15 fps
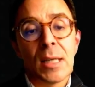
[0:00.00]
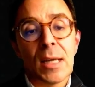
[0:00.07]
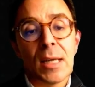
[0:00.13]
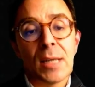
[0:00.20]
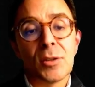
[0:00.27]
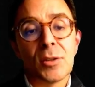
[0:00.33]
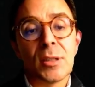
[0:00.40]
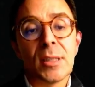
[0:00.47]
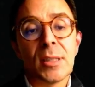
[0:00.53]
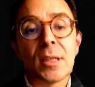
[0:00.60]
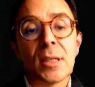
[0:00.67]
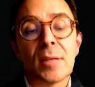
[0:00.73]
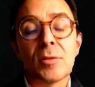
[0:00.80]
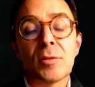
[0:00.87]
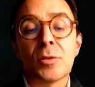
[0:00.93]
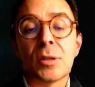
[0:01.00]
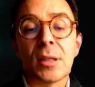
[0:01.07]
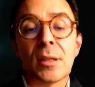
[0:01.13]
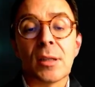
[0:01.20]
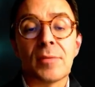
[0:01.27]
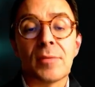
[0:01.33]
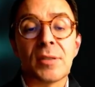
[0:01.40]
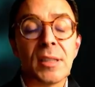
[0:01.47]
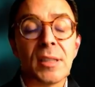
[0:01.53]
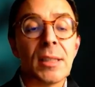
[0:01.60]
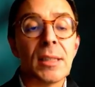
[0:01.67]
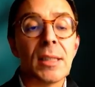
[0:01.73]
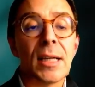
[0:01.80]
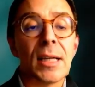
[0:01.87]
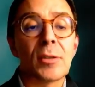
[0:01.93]
Have you seen it? Have you
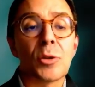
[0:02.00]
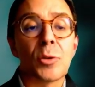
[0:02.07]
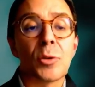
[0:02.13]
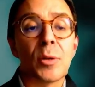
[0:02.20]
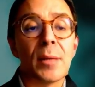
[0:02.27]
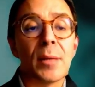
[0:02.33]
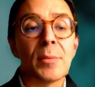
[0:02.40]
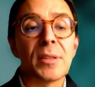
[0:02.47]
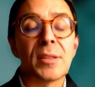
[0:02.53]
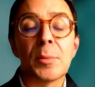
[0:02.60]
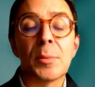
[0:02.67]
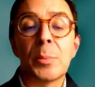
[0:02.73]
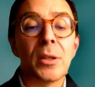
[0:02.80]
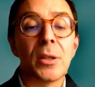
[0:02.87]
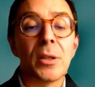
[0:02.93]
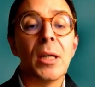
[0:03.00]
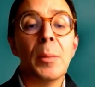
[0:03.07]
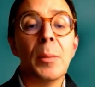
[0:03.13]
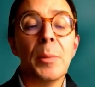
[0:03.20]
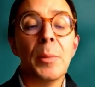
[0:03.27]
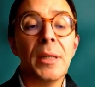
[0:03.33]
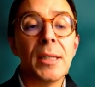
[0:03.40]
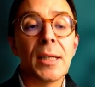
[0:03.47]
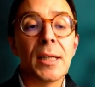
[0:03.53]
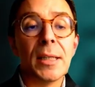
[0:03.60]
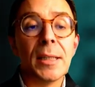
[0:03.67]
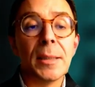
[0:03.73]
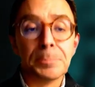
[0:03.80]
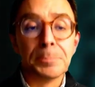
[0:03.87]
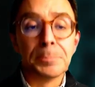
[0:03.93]
seen the electrograms disappear
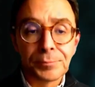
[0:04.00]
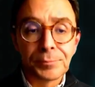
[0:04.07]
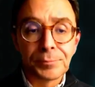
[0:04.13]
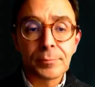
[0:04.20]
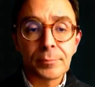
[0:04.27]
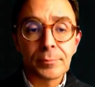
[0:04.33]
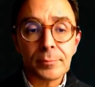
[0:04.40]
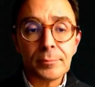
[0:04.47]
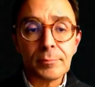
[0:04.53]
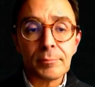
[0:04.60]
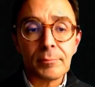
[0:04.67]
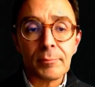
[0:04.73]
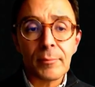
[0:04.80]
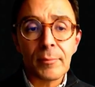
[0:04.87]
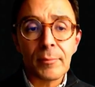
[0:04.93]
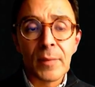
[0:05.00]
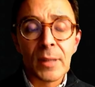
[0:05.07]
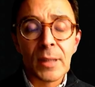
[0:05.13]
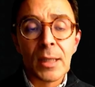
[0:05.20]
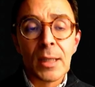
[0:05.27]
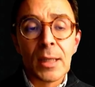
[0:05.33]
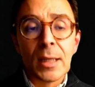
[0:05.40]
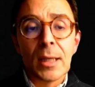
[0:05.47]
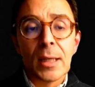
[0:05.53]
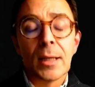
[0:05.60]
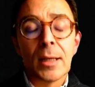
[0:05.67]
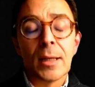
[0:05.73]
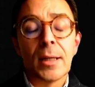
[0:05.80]
immediately? And